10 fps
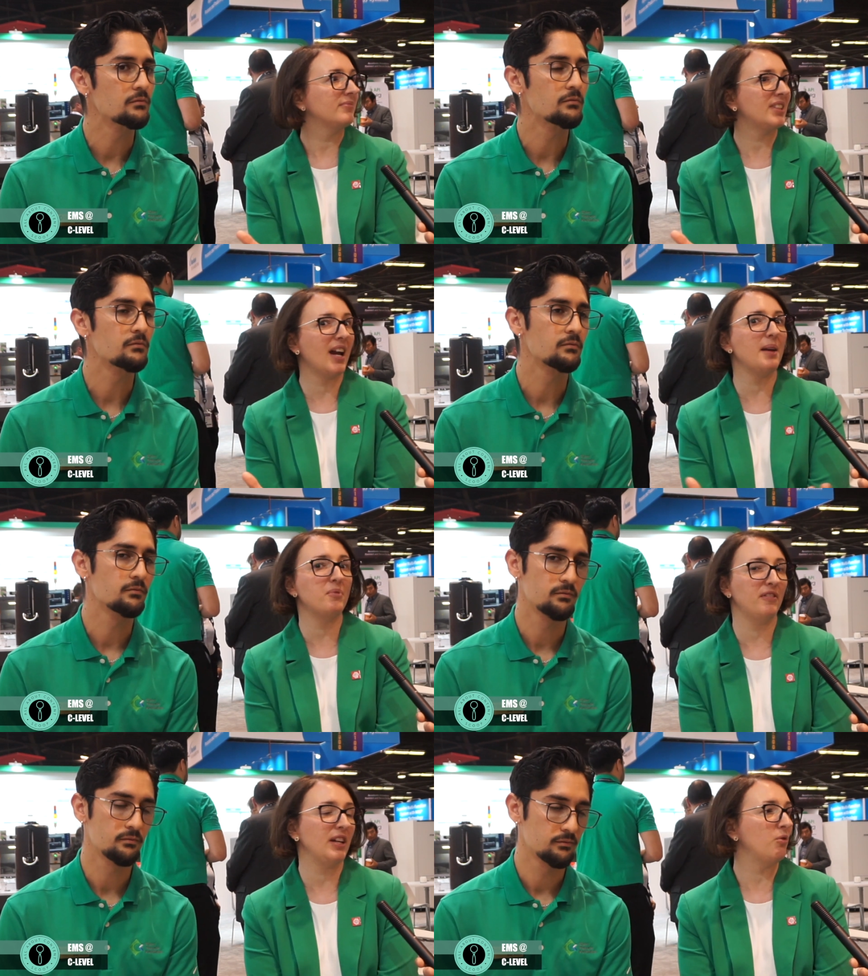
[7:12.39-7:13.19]

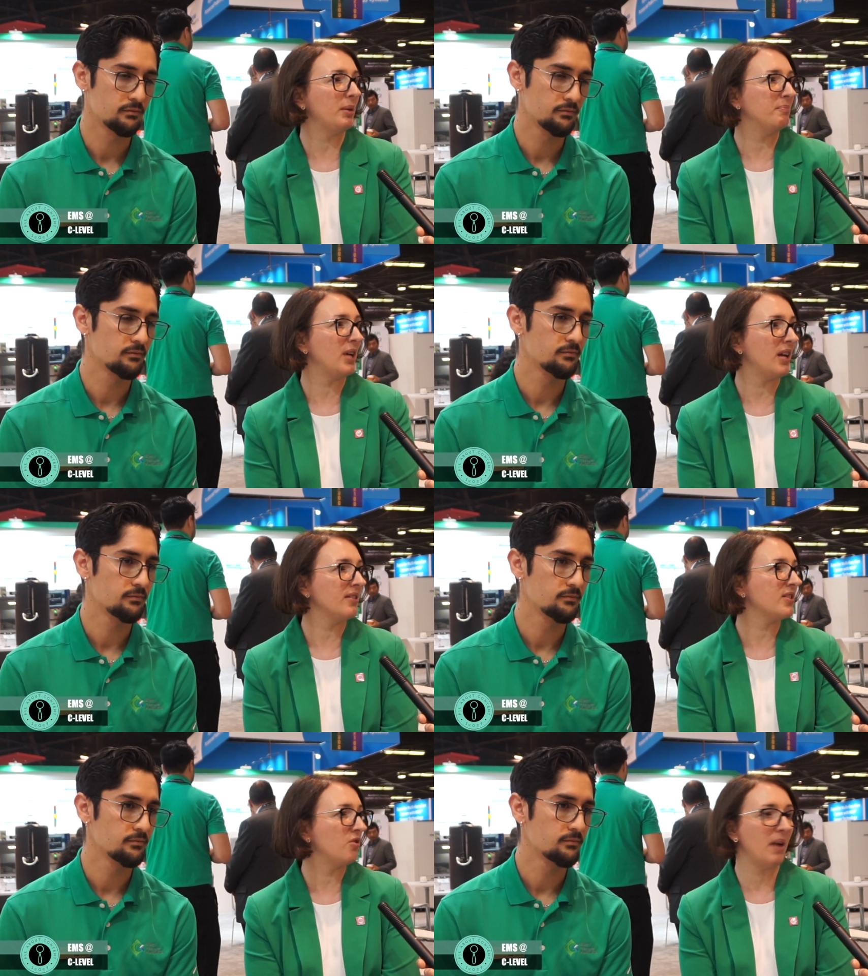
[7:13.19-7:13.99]
Speaker 1: type of
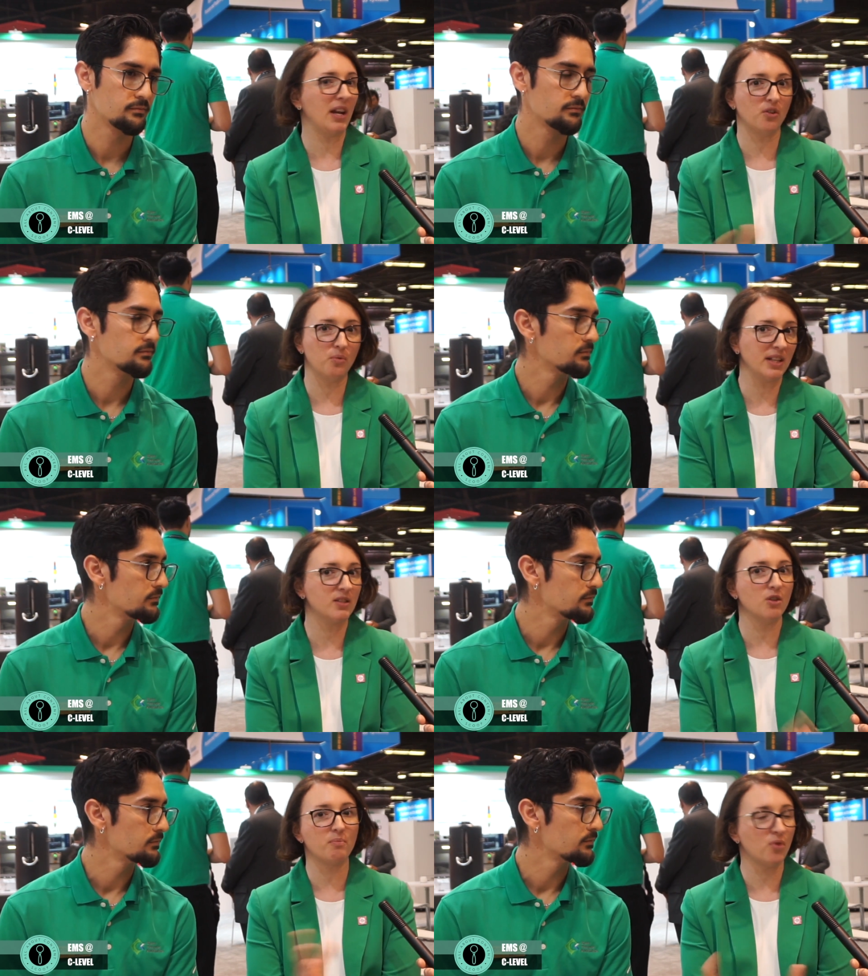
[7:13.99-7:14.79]
equipment, no matter
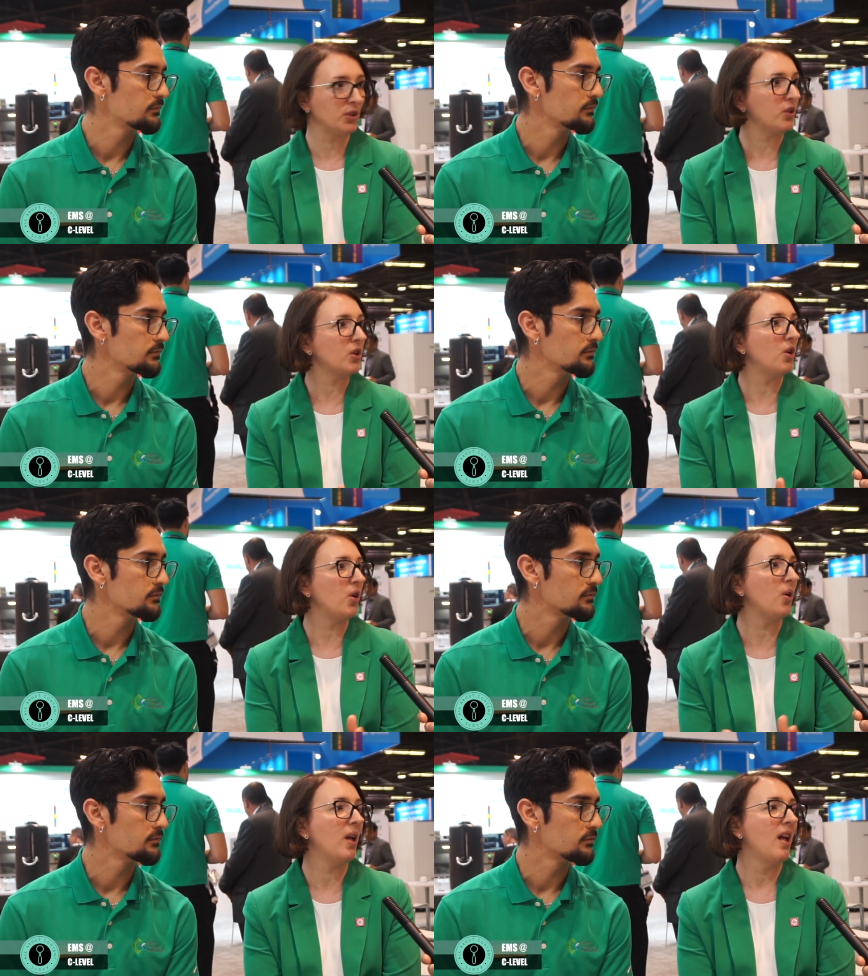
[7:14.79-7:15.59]
what's the
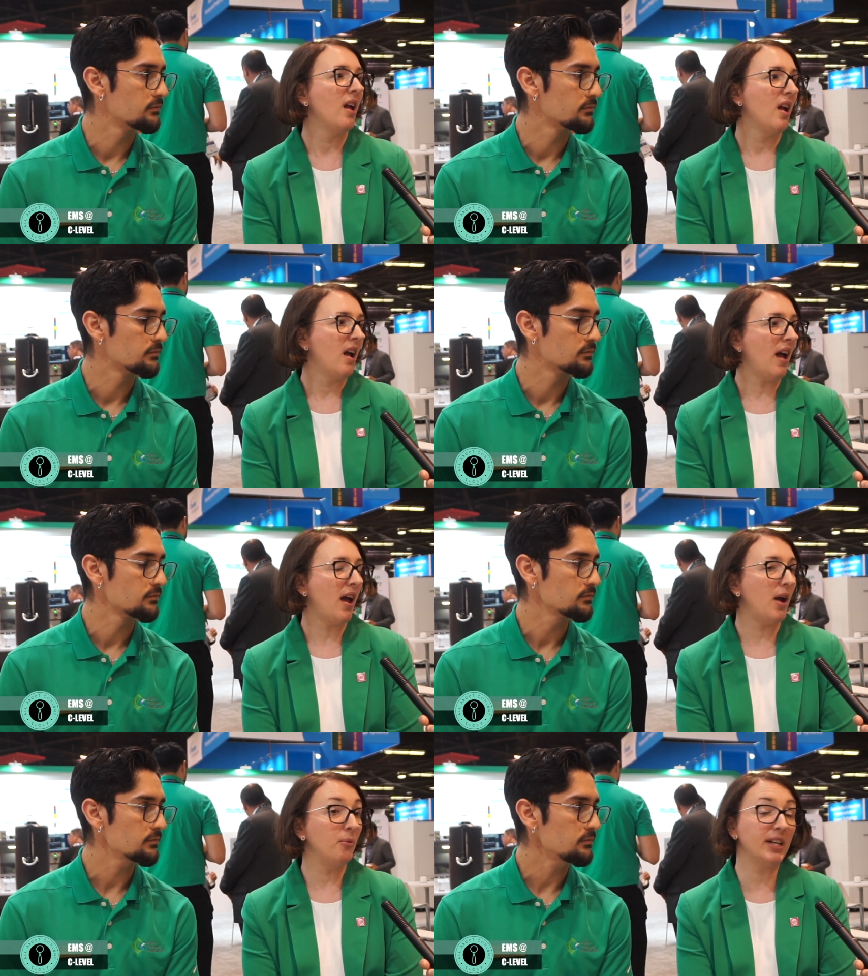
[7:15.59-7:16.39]
protocol. Mm-hmm.
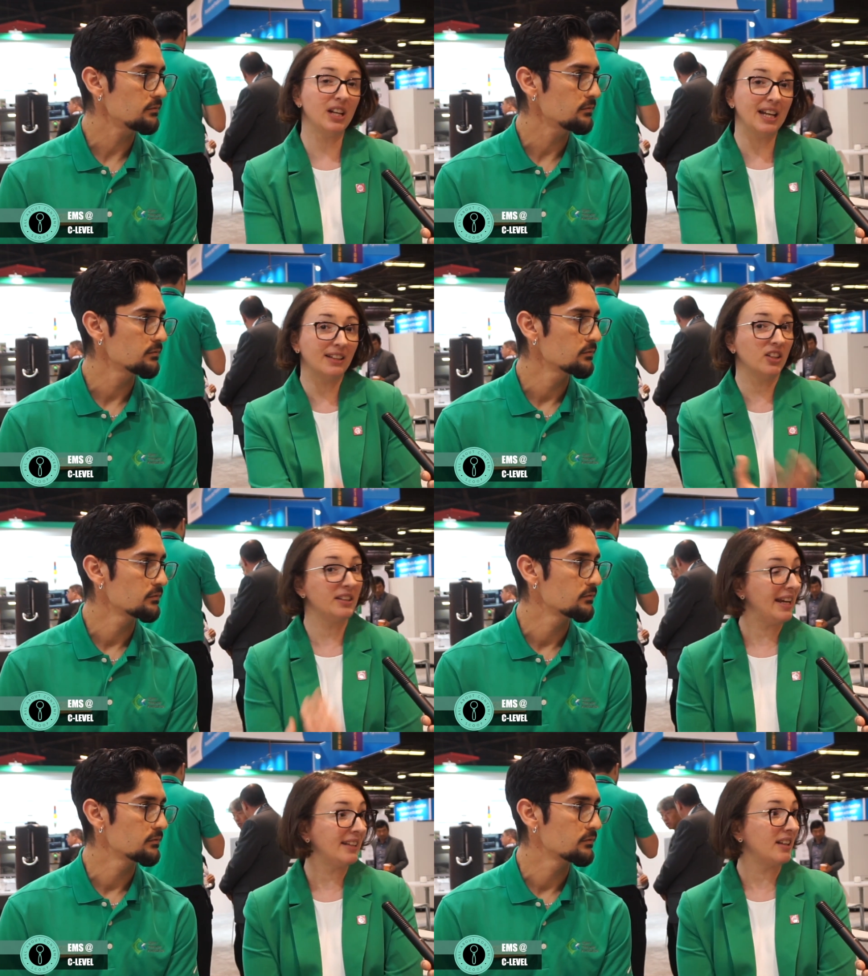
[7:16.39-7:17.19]
Uh, we collect the
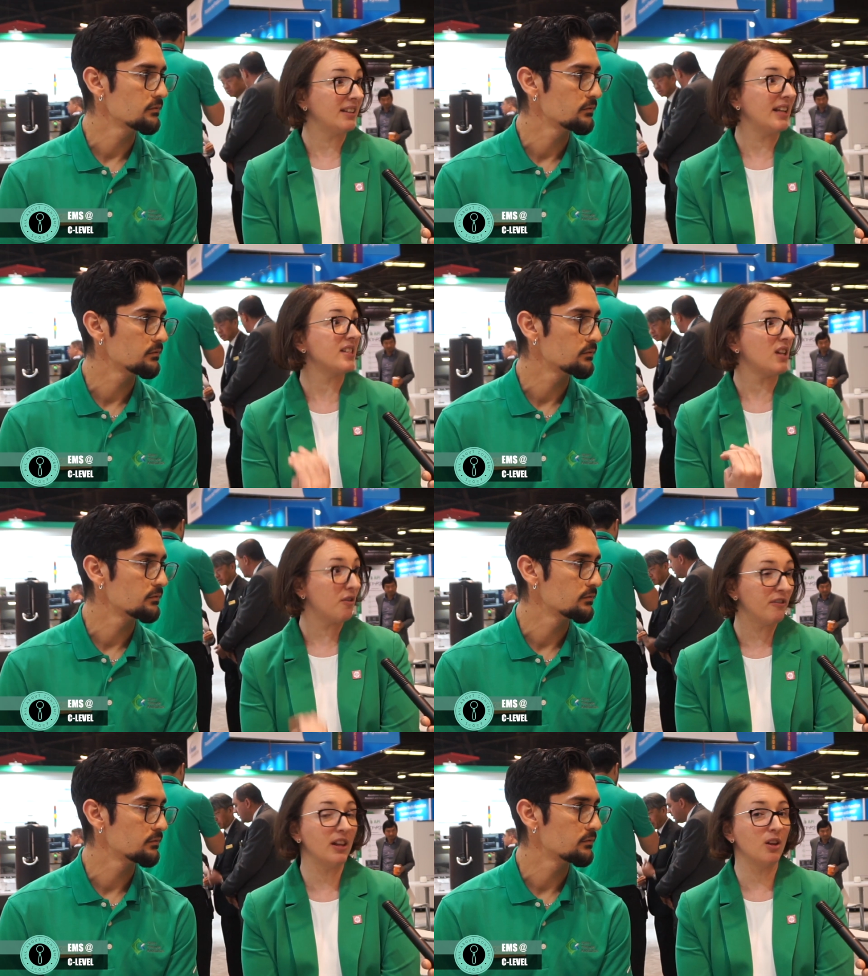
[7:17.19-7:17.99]
data that's
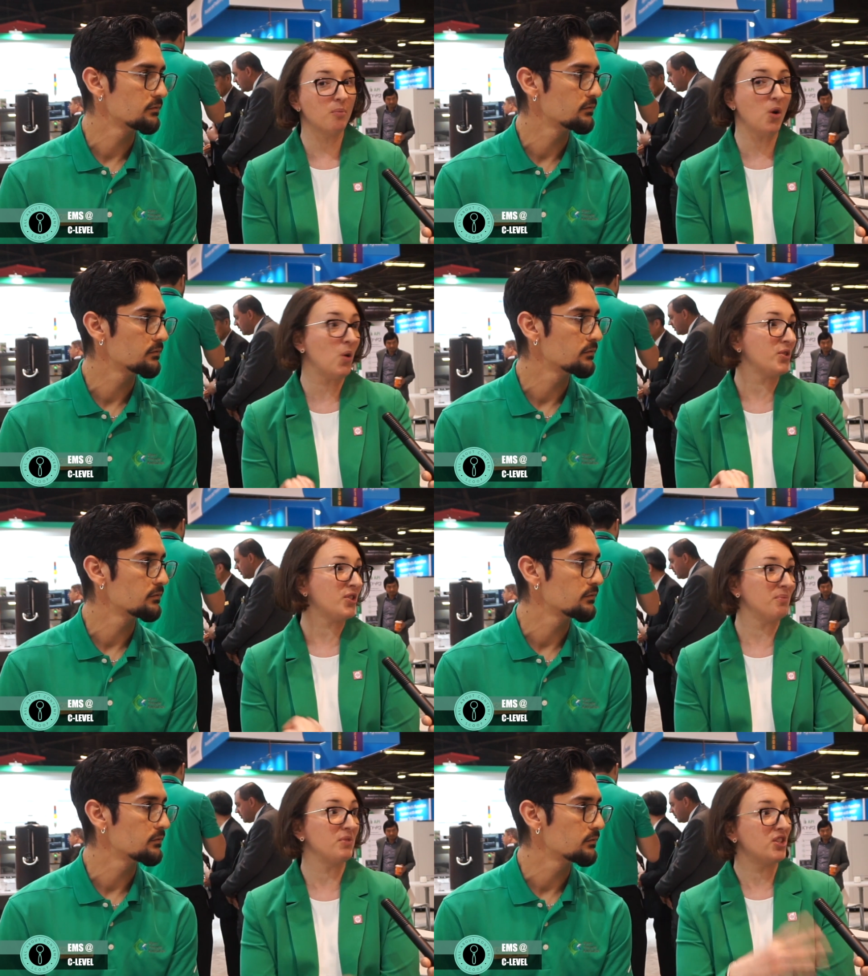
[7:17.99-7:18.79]
available.
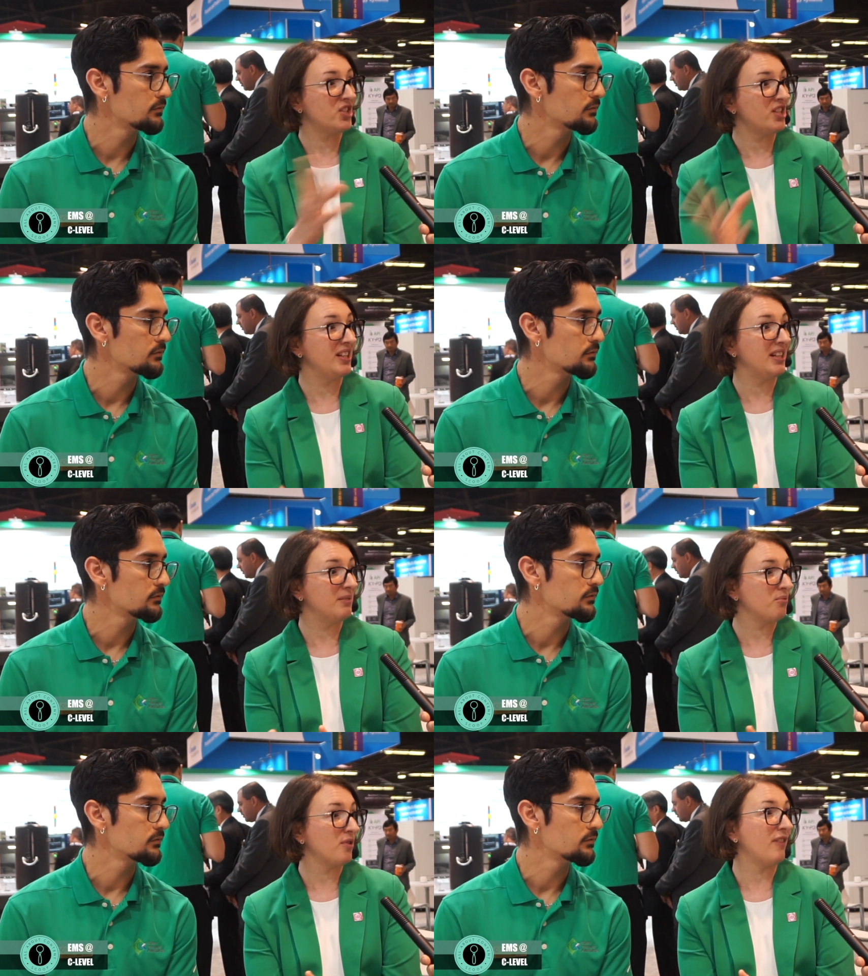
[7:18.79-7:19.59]
Some
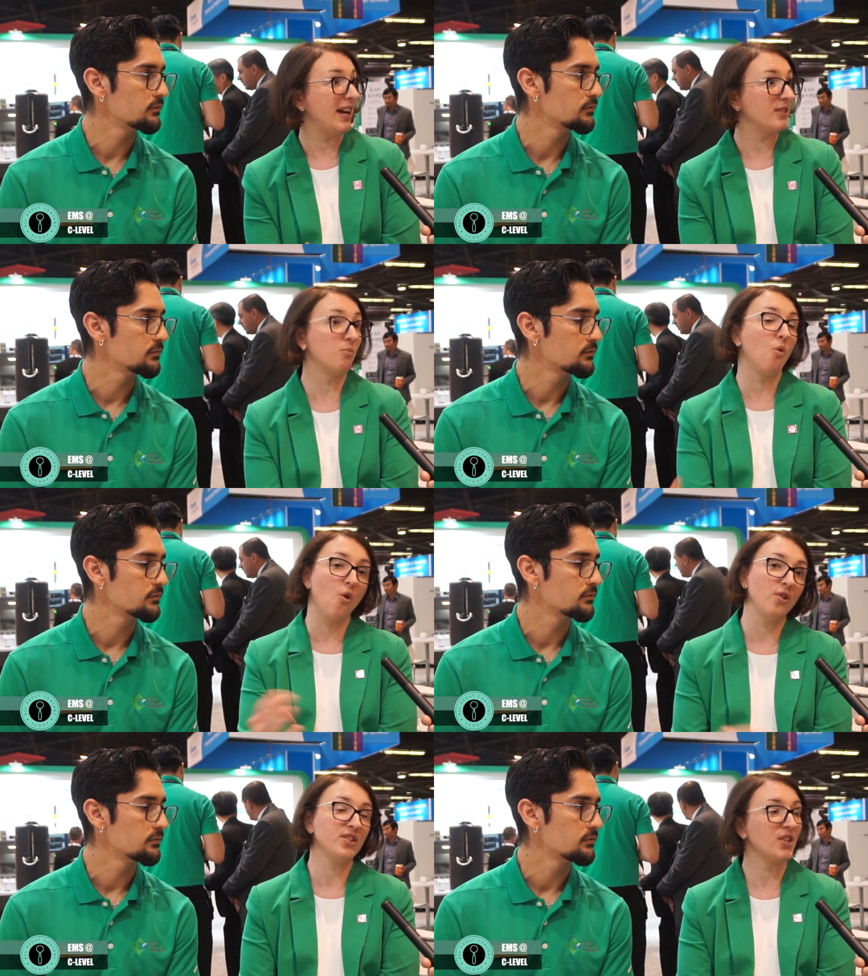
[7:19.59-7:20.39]
machine provides
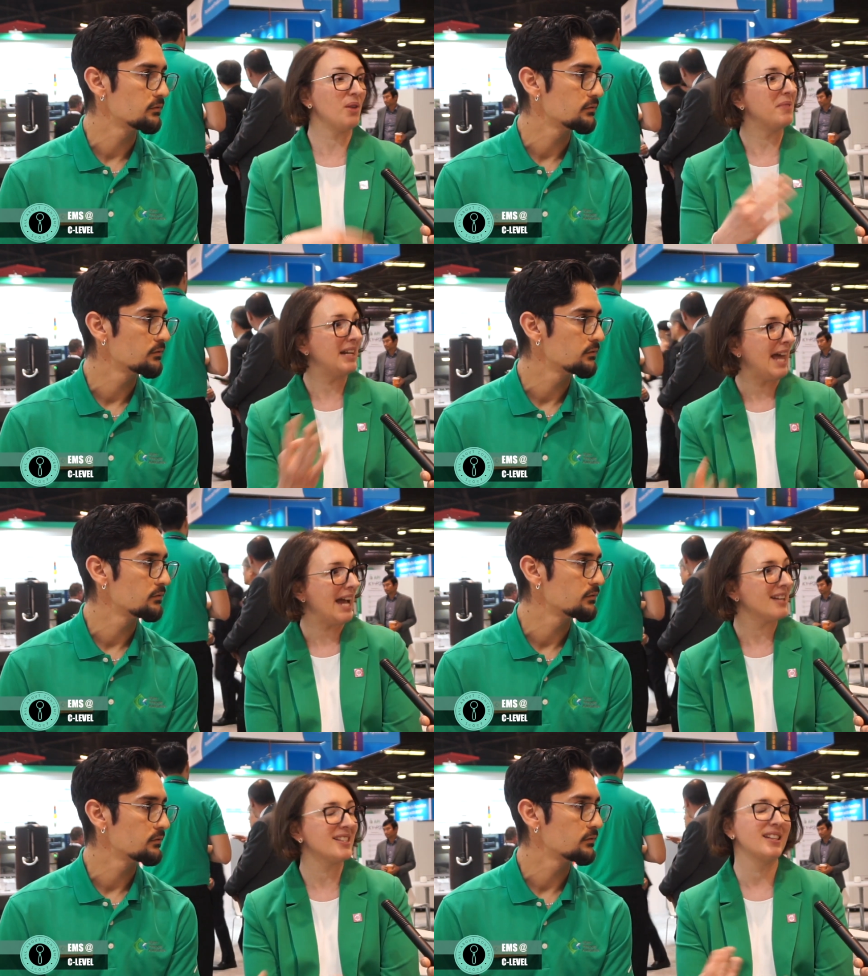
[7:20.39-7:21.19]
more, some less,